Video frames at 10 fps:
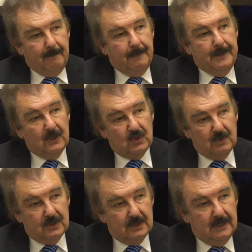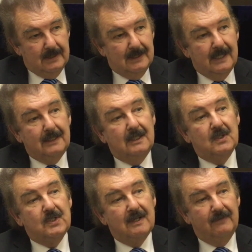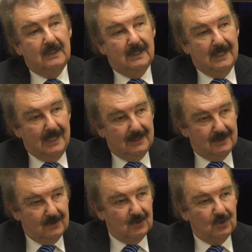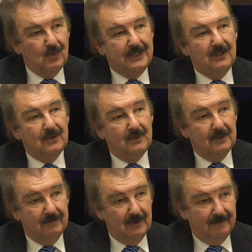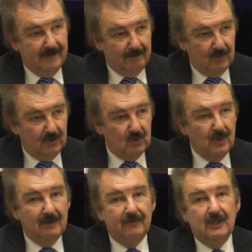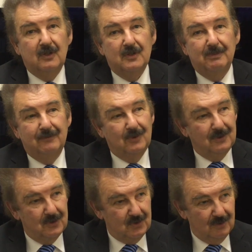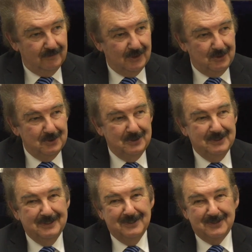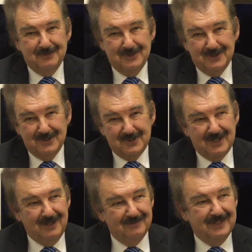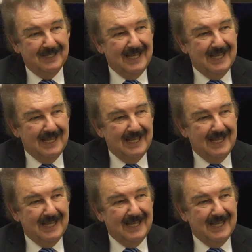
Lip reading: This was in 1978, the 23rd of November, 12 years before the Soviet Union was dissolved.